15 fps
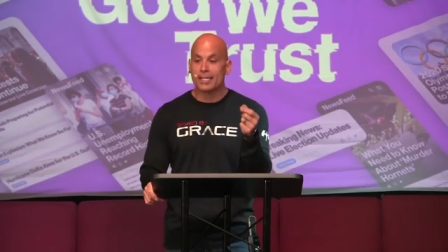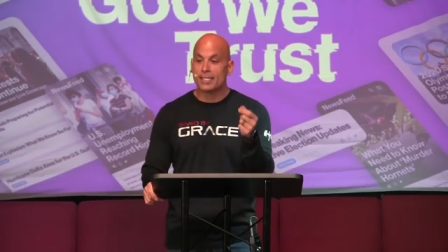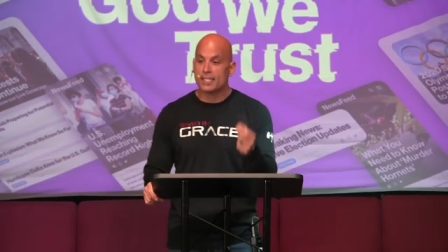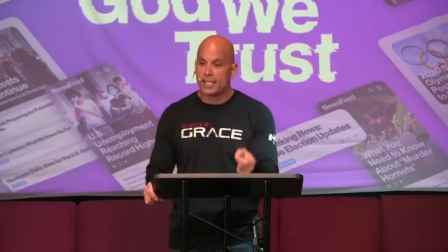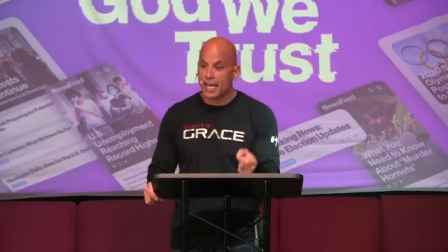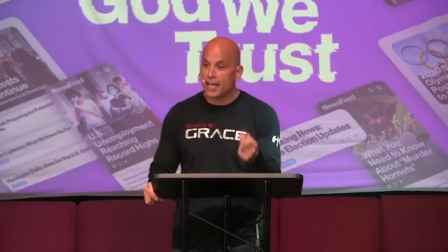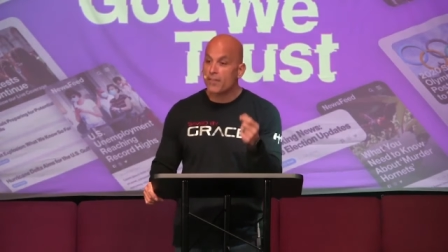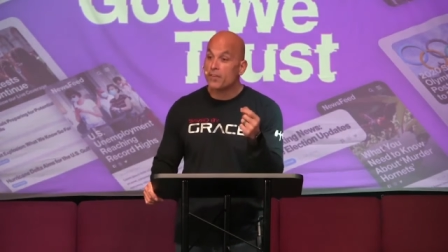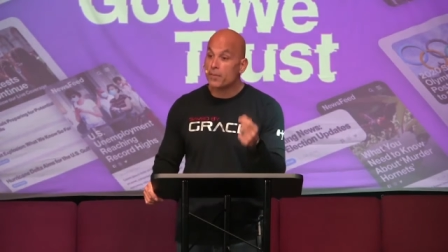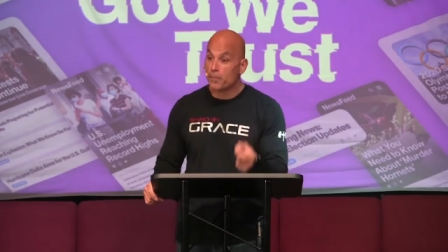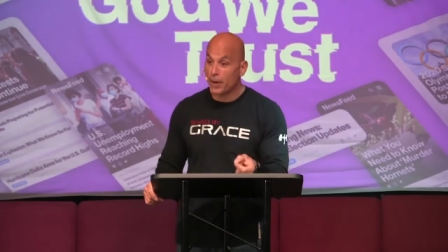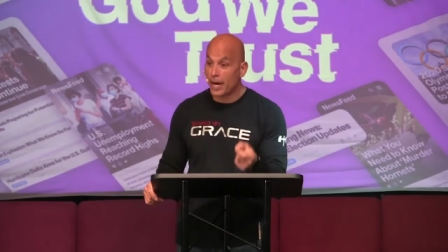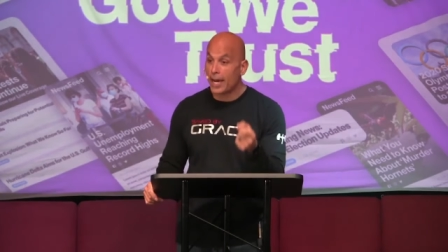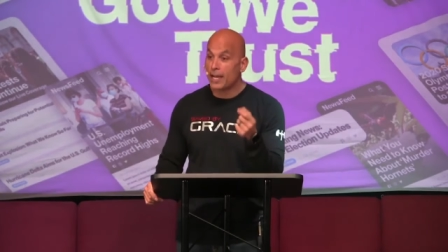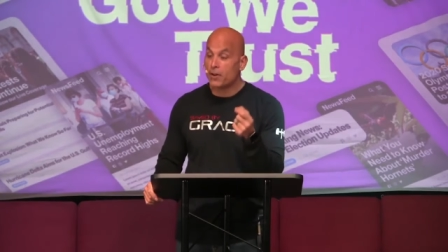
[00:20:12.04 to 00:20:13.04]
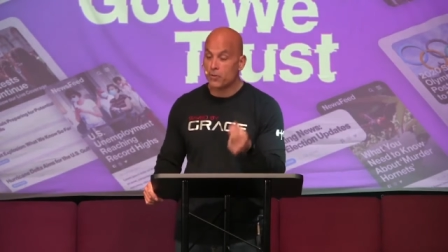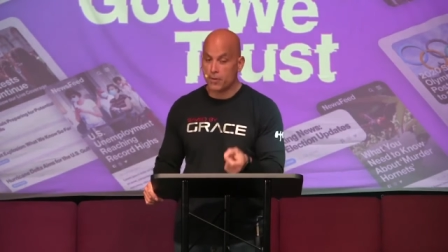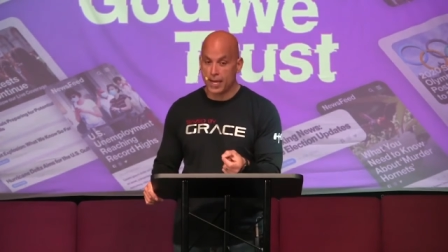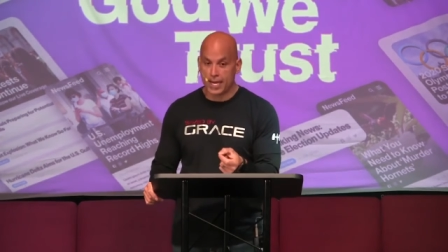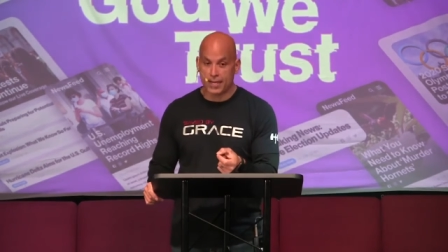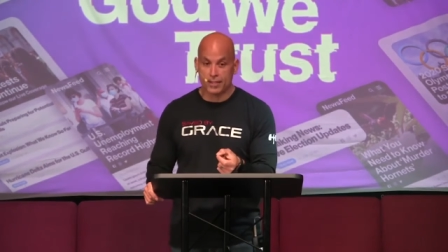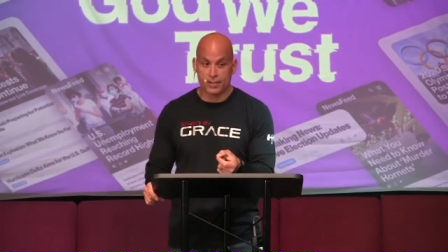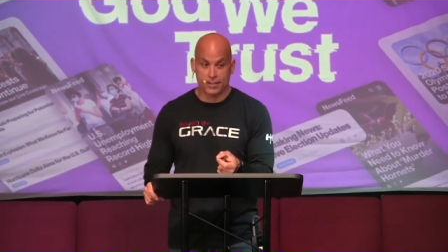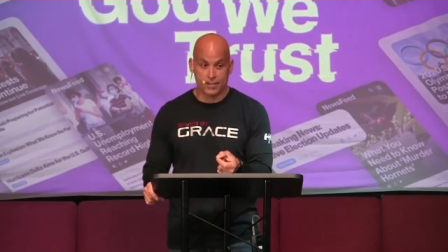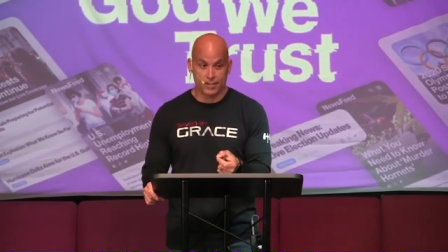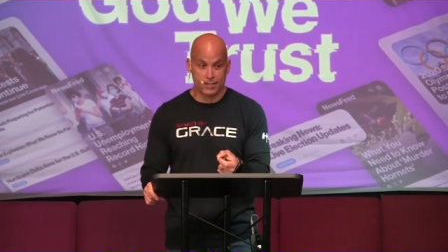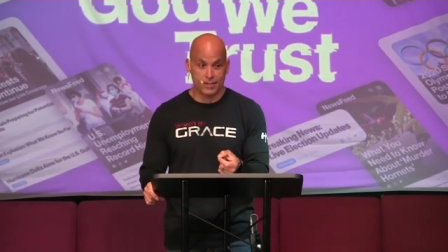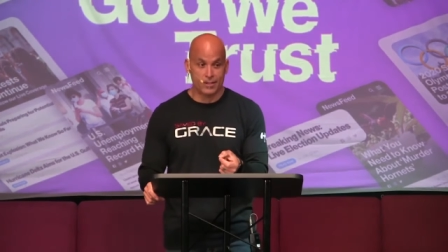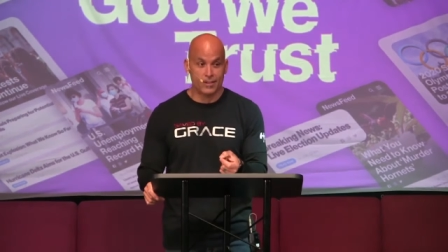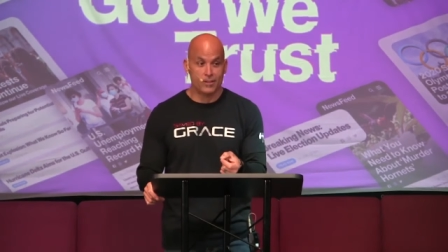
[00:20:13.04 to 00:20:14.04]
saved by
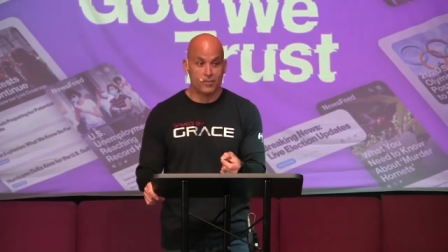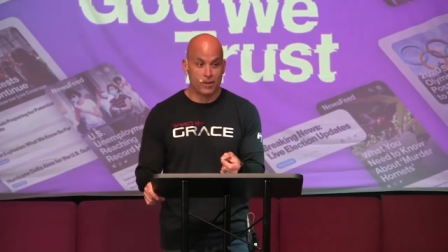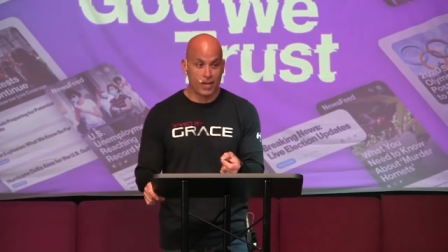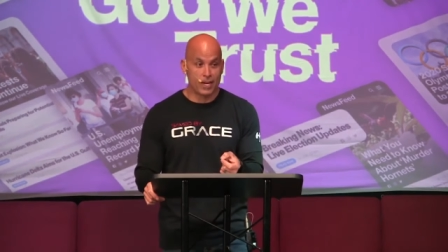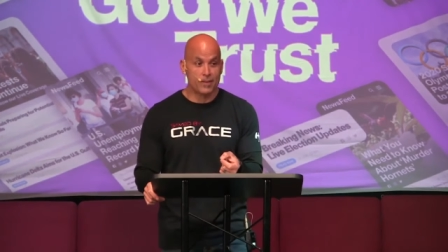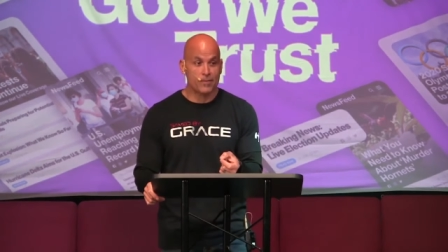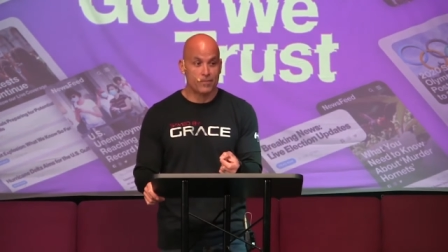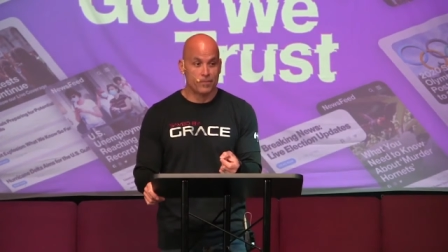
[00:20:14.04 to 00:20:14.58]
grace, right?